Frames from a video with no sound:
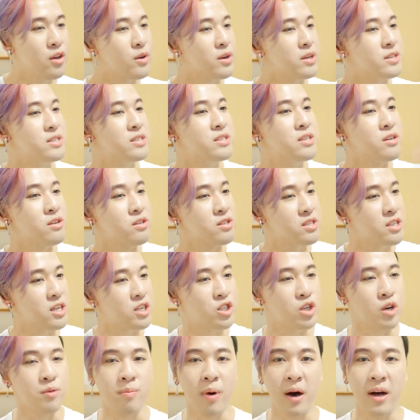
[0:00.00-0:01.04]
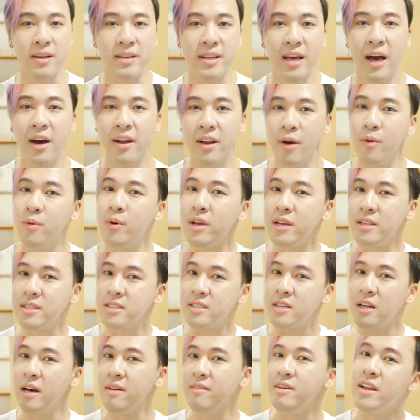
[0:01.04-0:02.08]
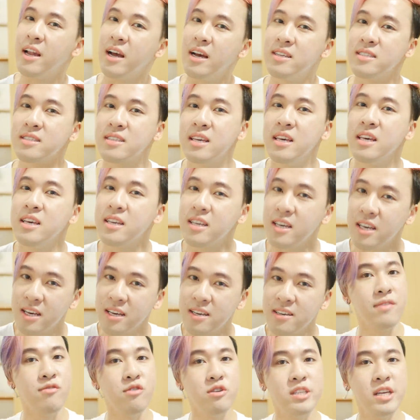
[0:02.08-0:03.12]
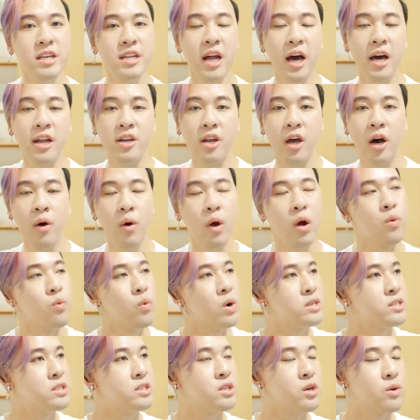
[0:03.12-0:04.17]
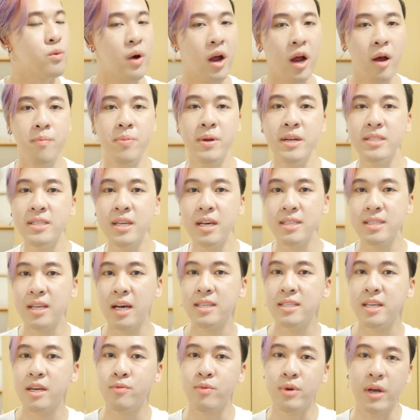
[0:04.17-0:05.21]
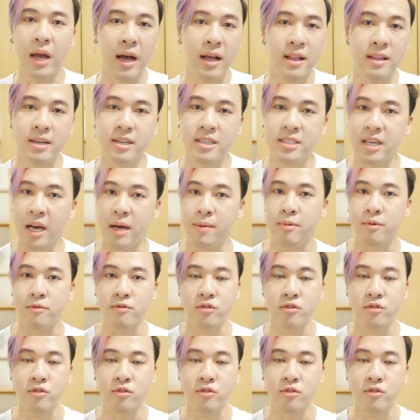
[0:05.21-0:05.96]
You can still sit your butt down and we can still have a nice kiki. If you did not know or wasn't aware, BTS has a reality type